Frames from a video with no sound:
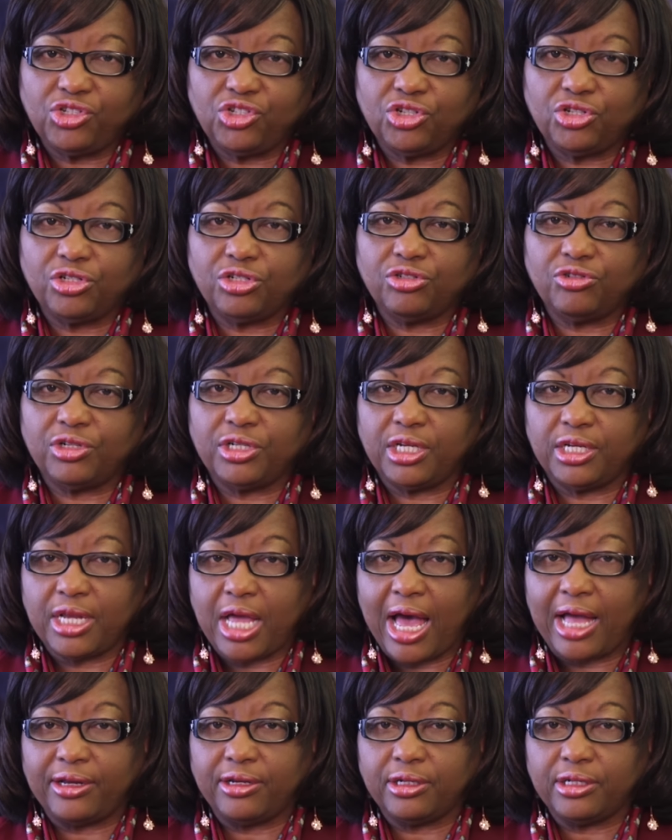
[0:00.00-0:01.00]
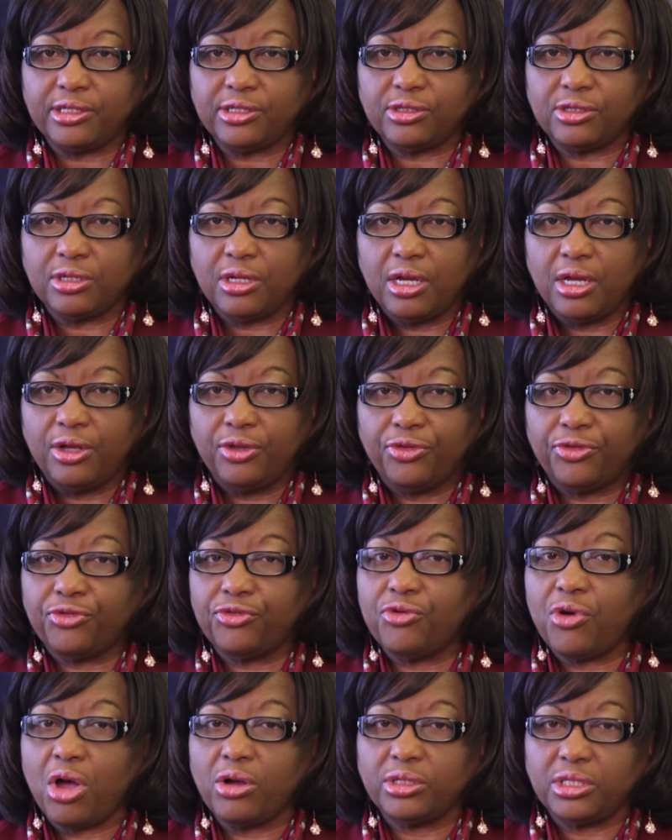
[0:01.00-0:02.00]
children and adults
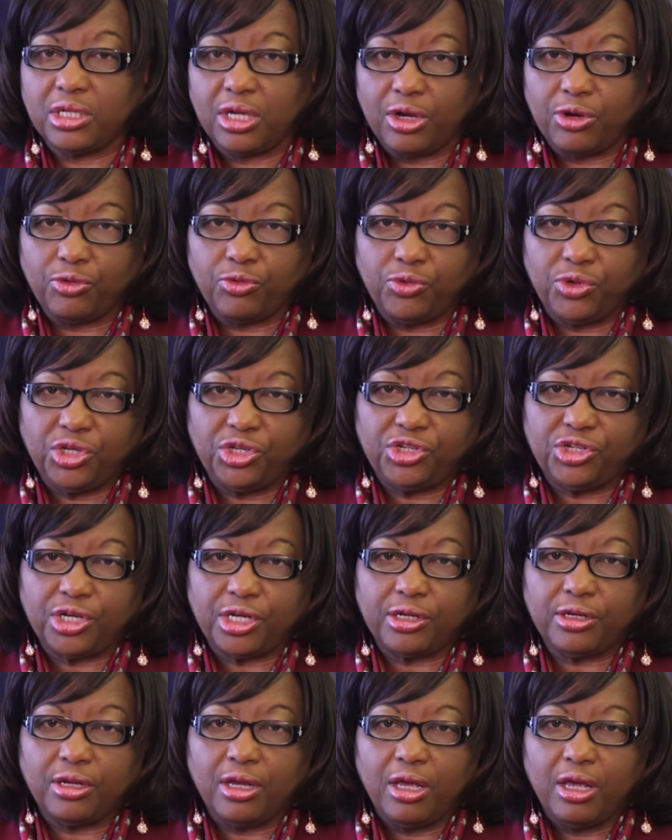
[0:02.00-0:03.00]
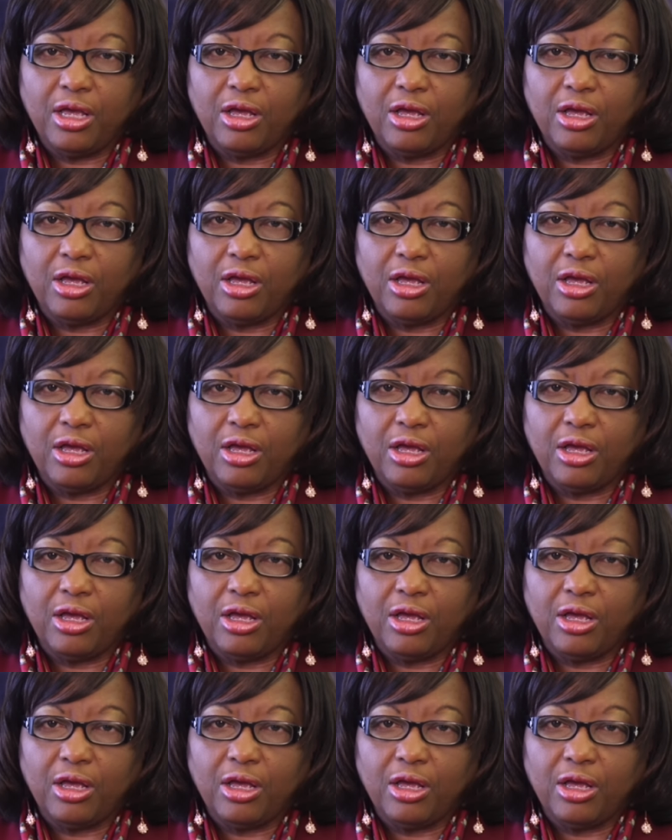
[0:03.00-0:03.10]
throughout our region